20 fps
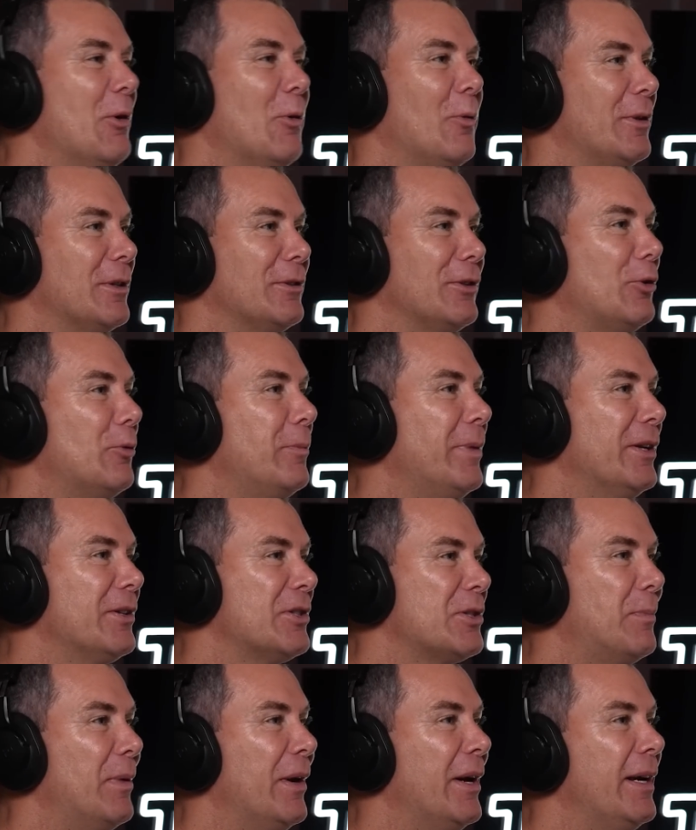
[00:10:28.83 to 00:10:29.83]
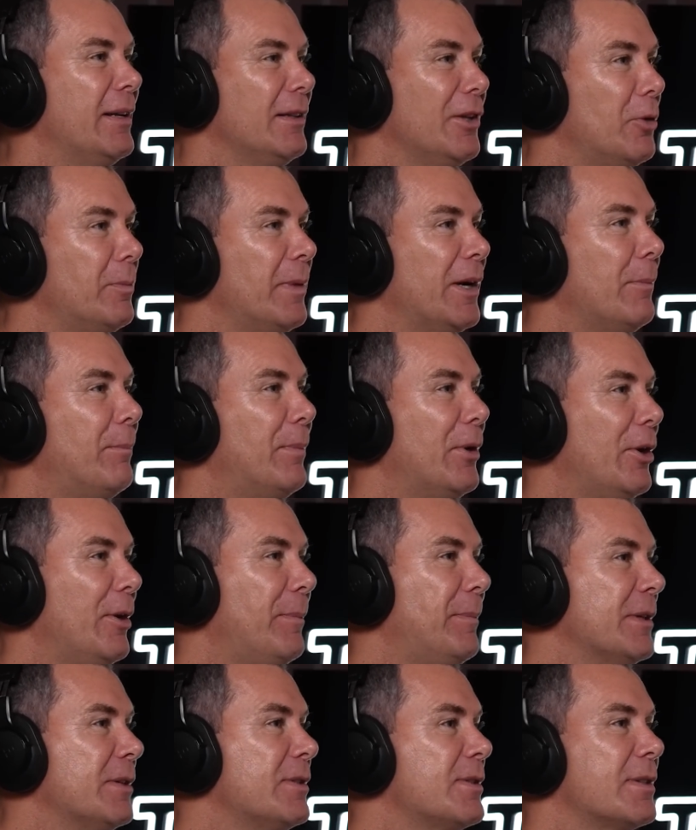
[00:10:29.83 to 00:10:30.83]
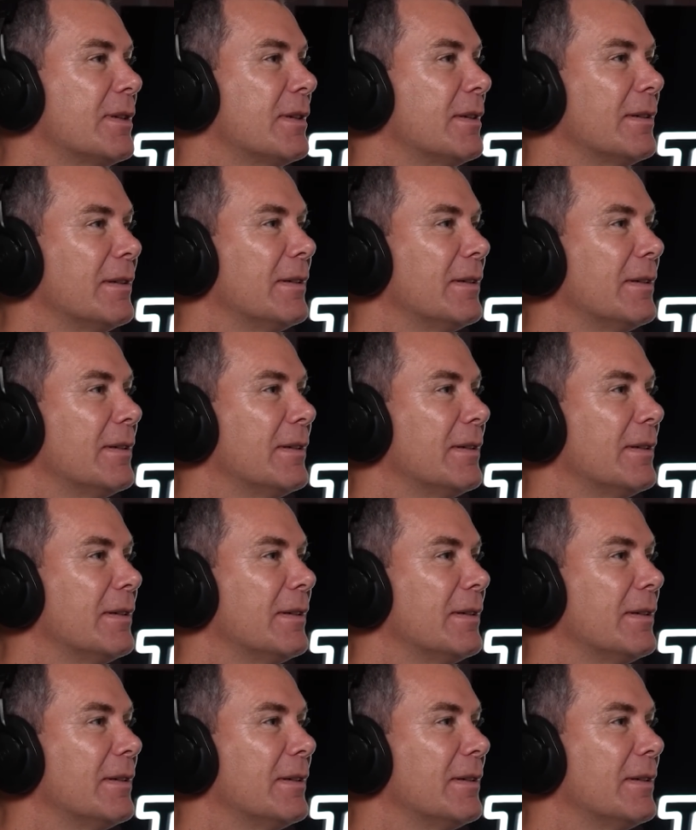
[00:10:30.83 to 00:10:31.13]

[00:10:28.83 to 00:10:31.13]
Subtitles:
with a little bit of speed, a little bit of purpose.